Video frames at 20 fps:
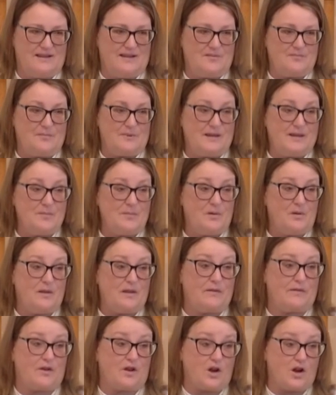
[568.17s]
people
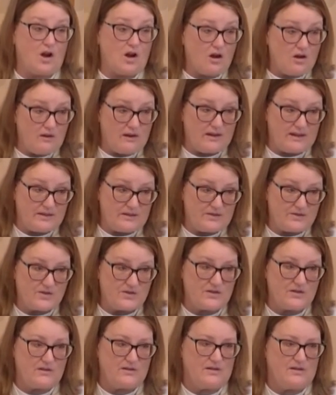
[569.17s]
of courage
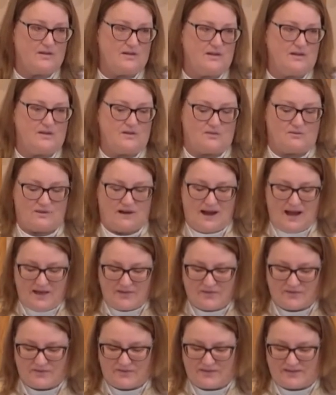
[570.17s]

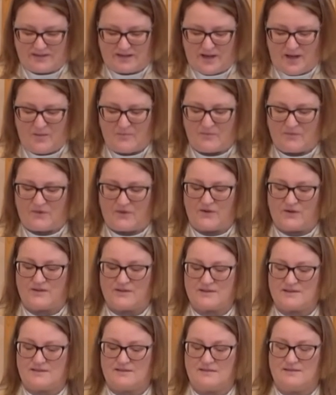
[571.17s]
rather than comfort,
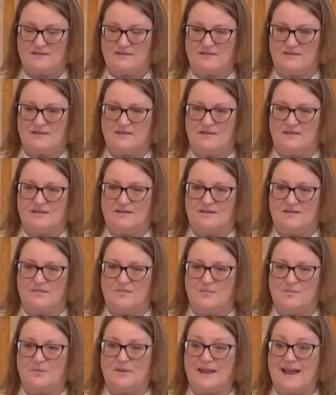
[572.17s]

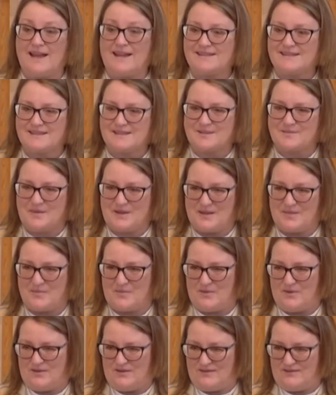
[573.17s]
blessed people
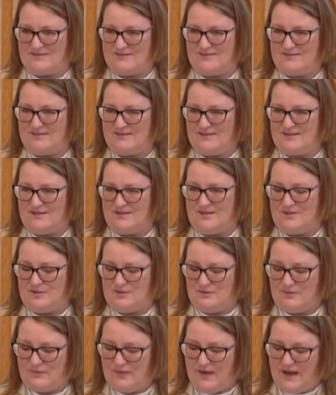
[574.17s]

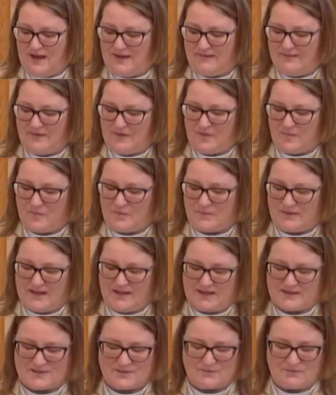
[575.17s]
find their
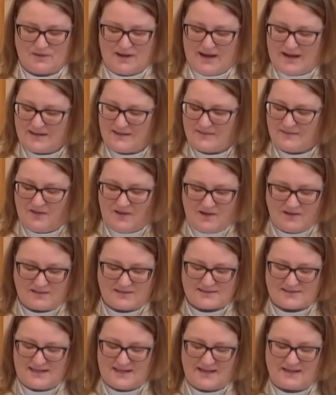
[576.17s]
place right
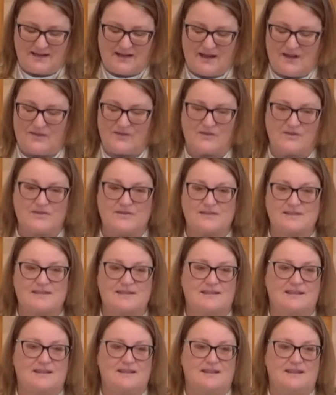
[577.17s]
alongside
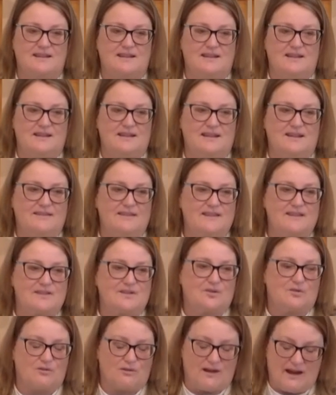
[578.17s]
others in this
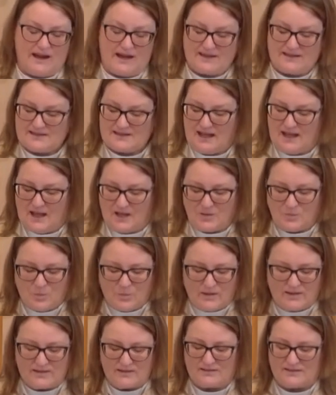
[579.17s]
great,
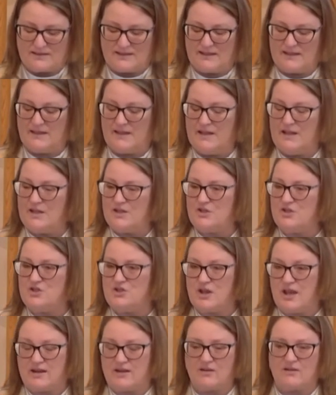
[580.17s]
unwieldy,
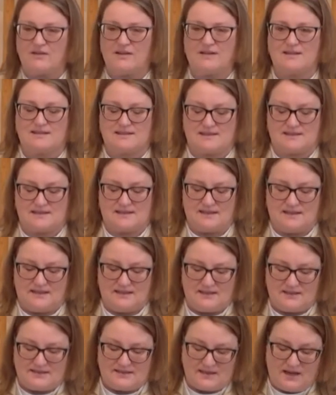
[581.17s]
generous,
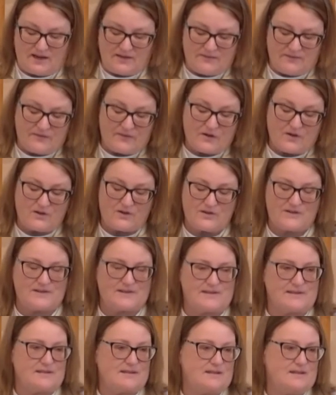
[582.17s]

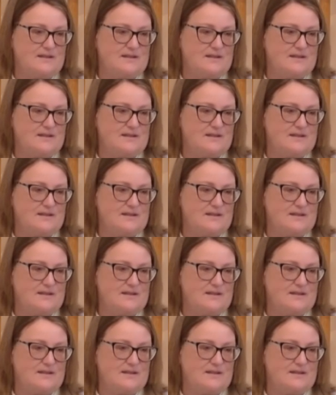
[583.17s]
diverse,